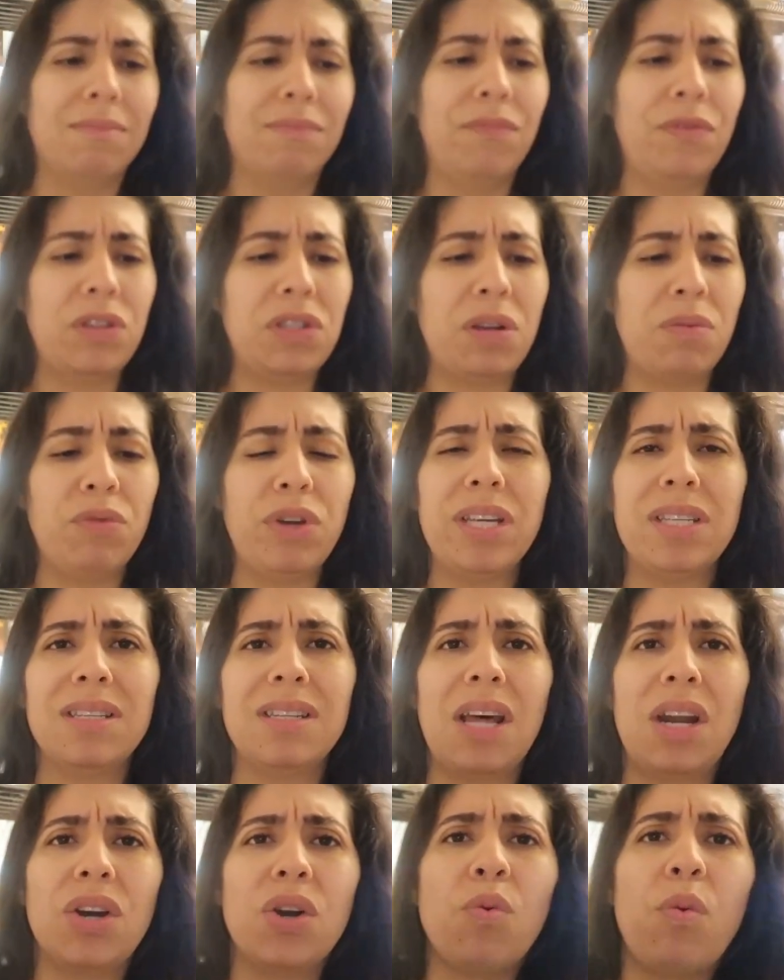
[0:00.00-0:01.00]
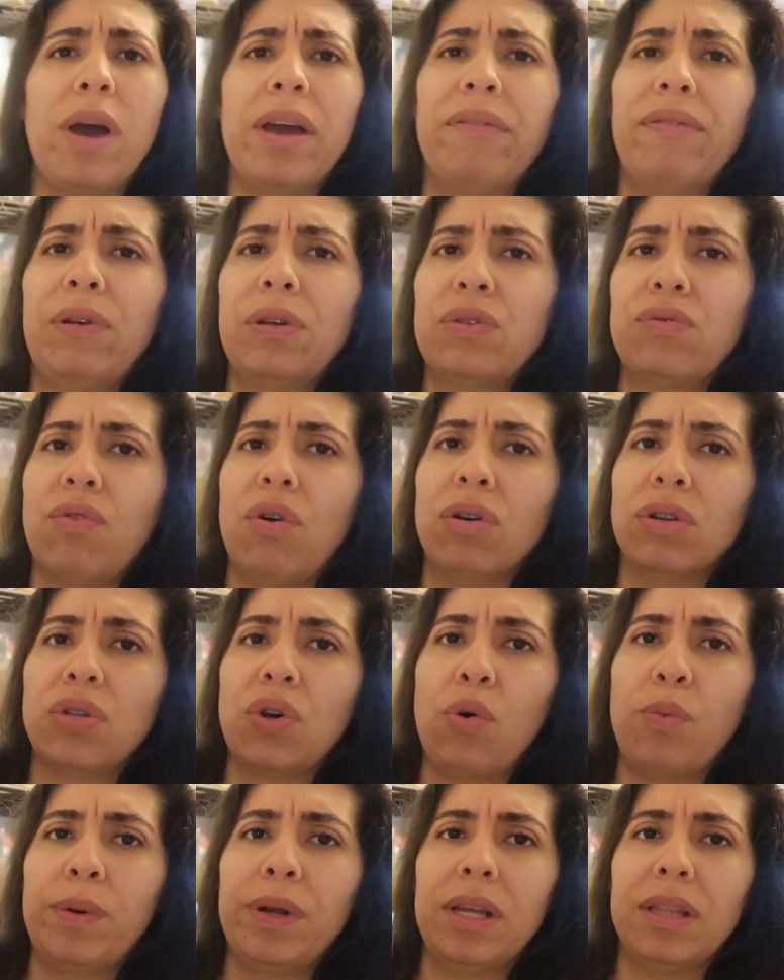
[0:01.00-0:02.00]
For some reason, I don't know why it feels wrong to
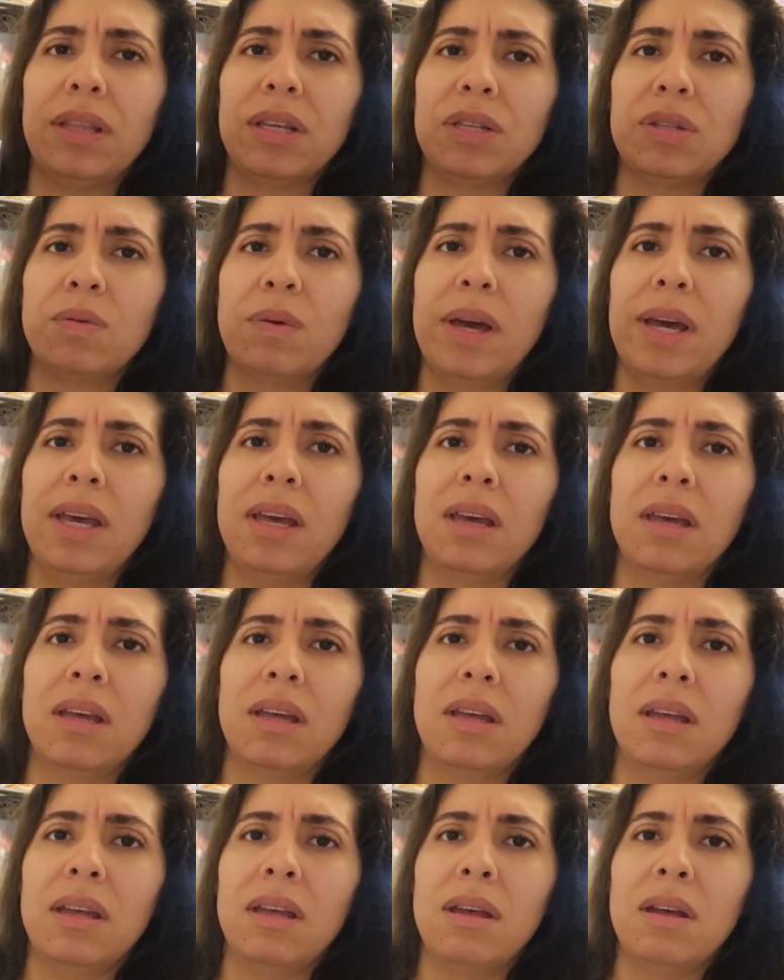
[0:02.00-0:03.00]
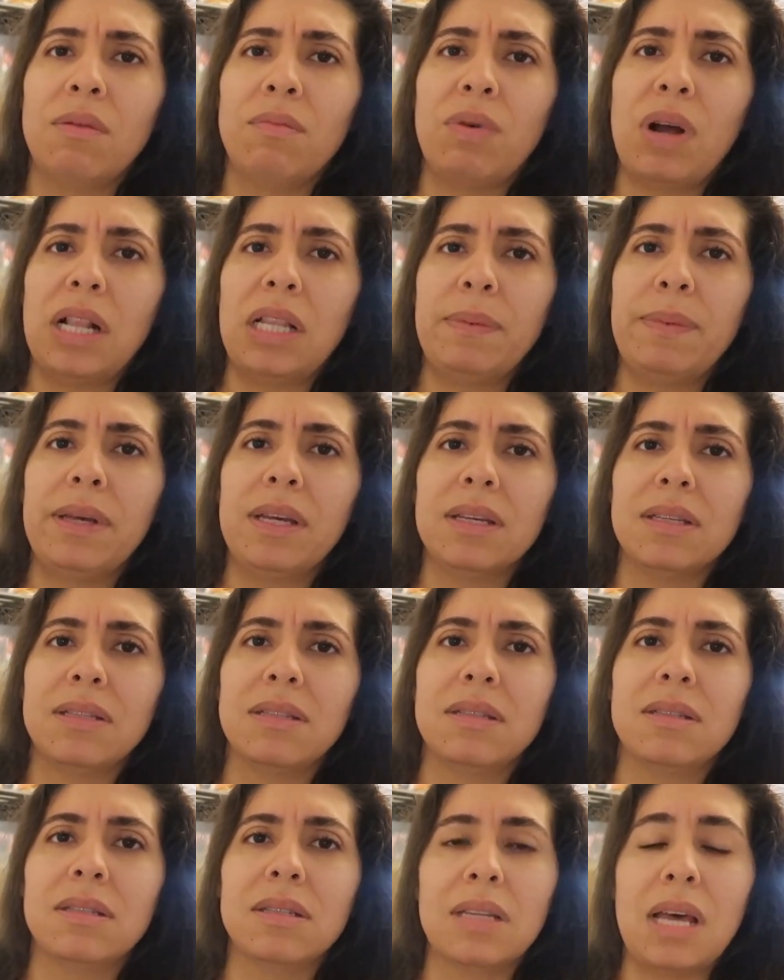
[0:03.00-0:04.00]
open it this way. Probably
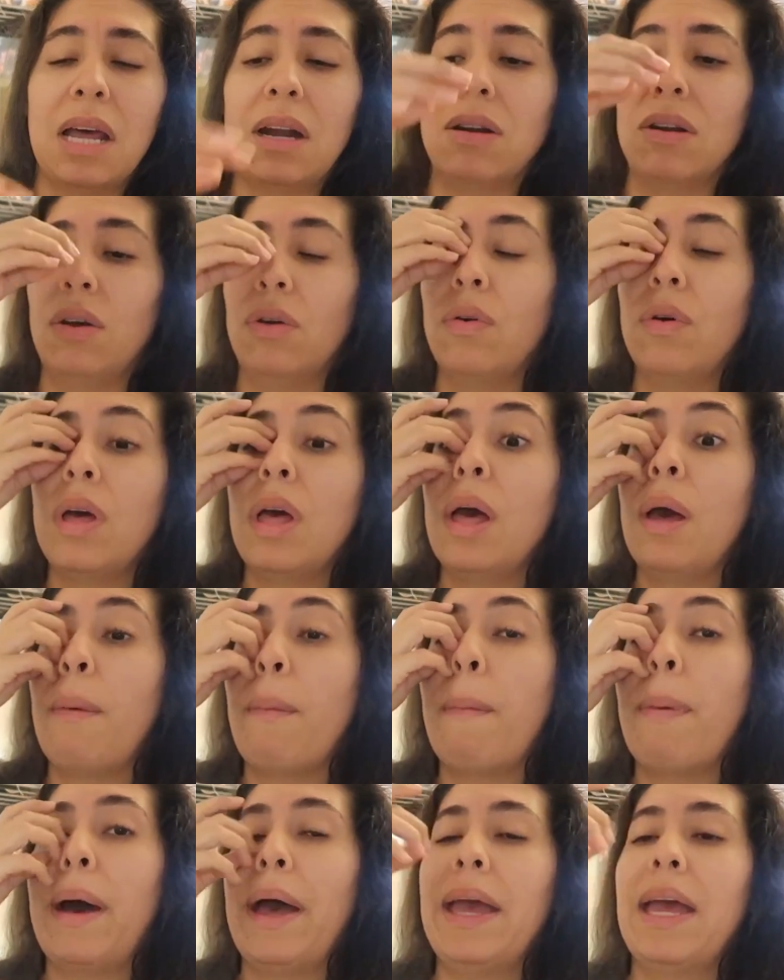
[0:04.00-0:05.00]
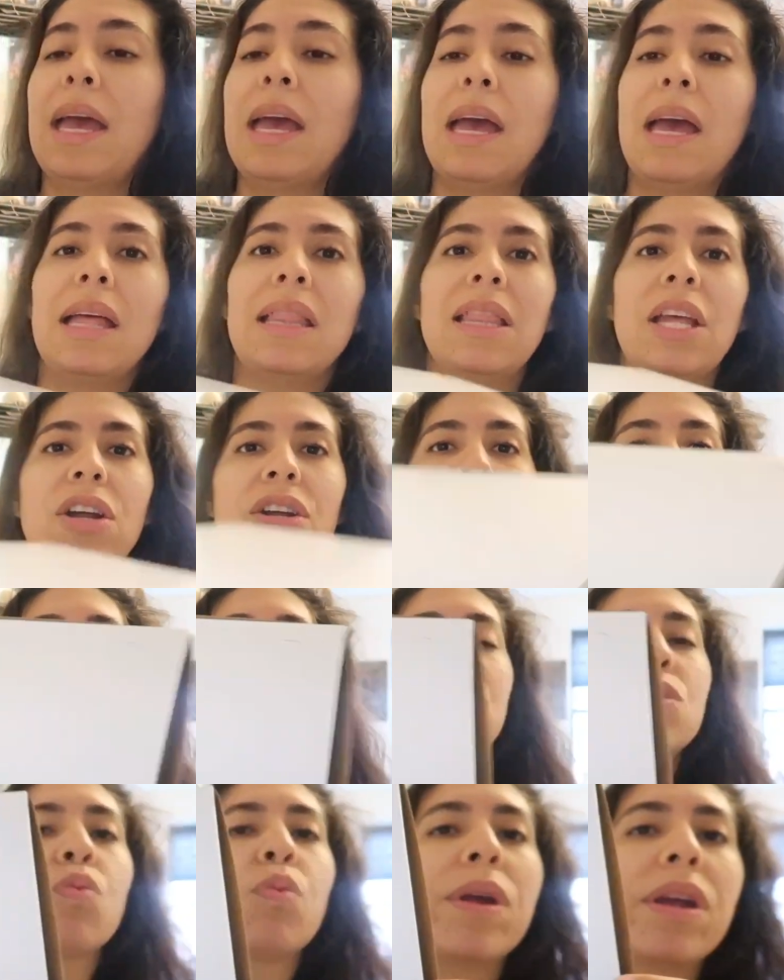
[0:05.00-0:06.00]
because, I don't know. But there's
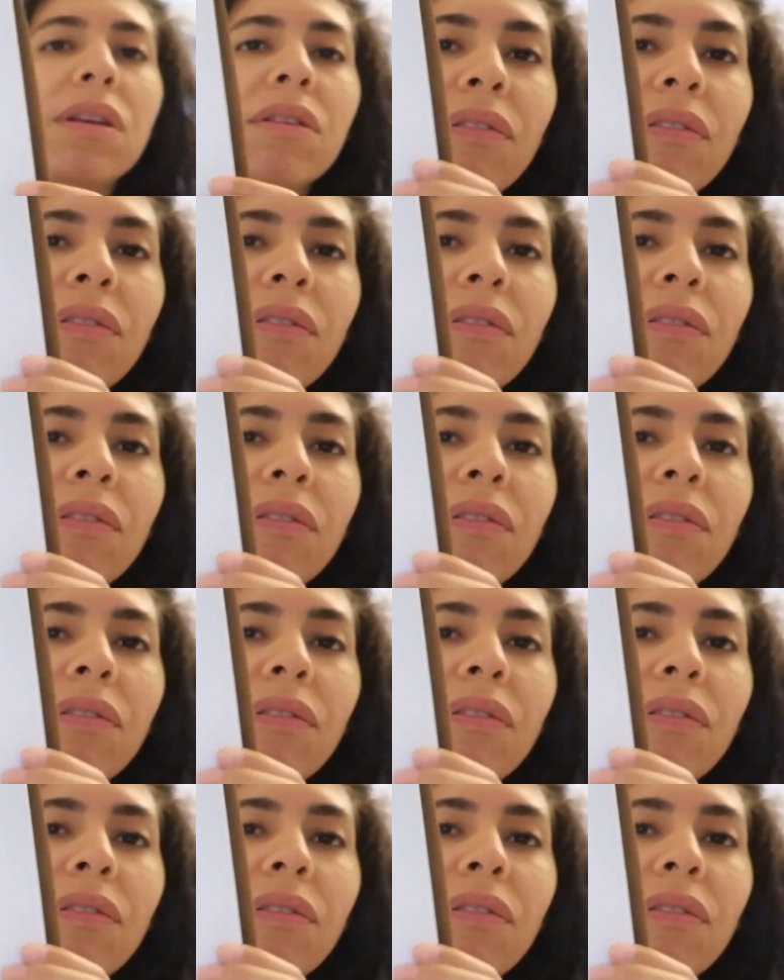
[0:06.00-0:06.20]
these weird